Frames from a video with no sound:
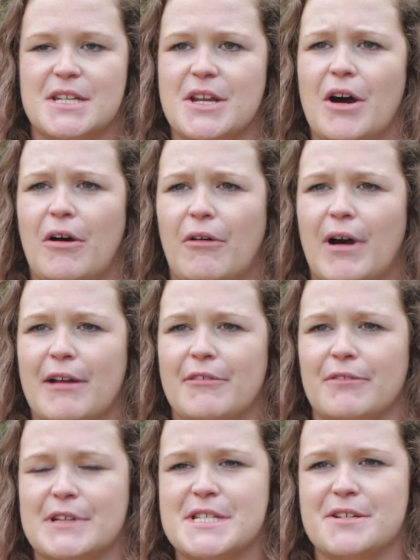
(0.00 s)
to know, I
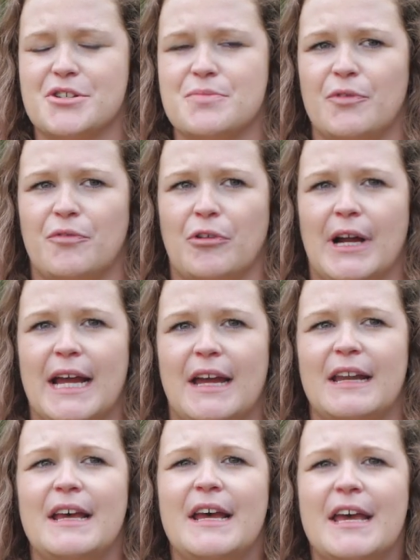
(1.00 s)
would research
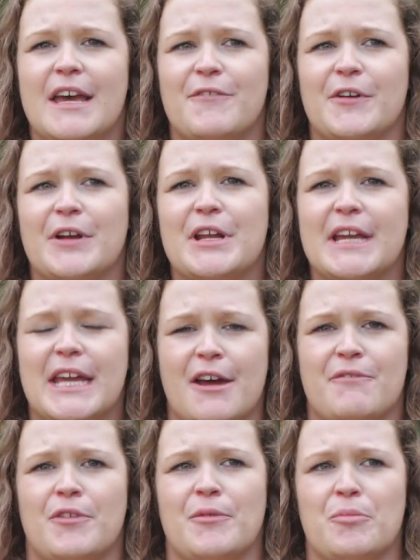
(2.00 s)
beforehand. If you're gonna
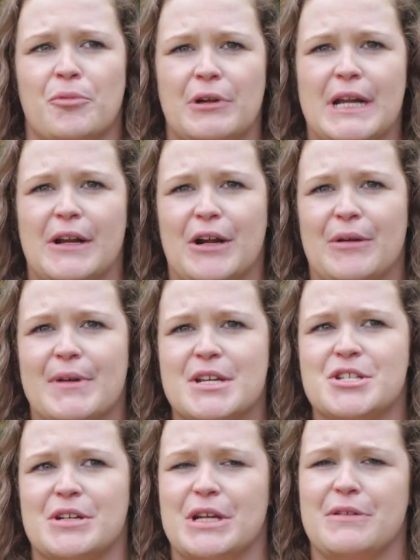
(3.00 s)
get from a breeder,
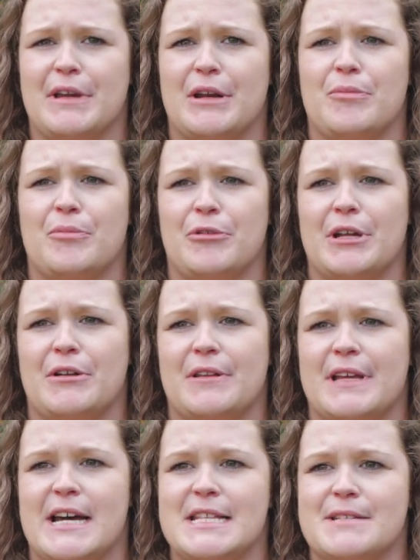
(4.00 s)
make sure you get a breeder
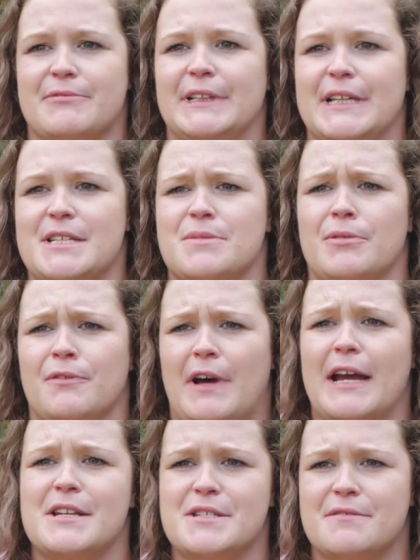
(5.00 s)
that's willing to
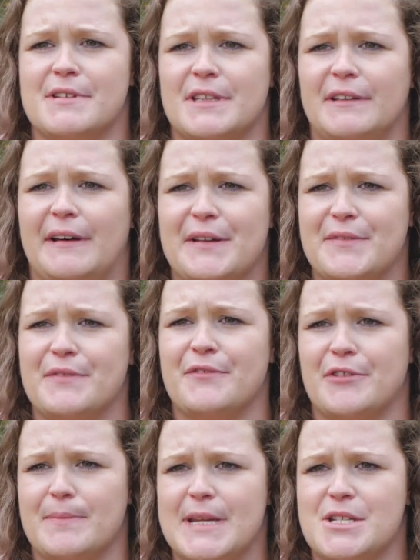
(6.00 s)
provide you with a lot of
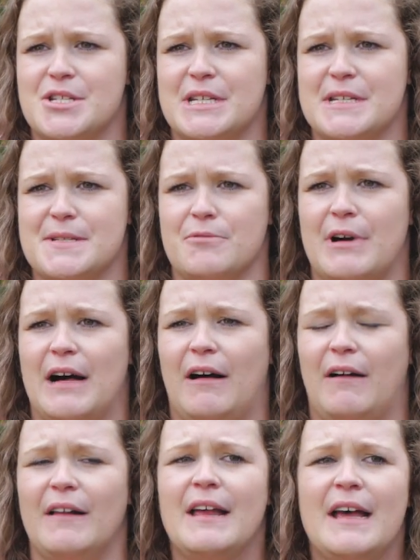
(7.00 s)
information as
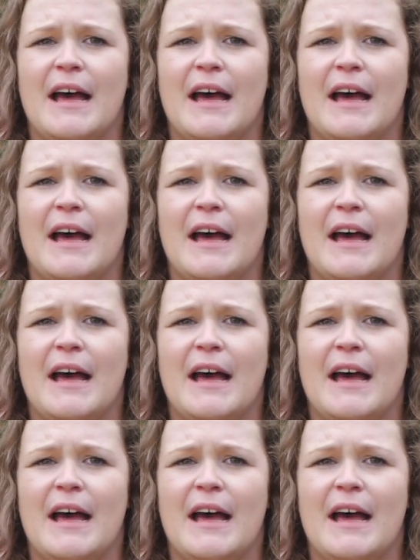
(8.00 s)
well.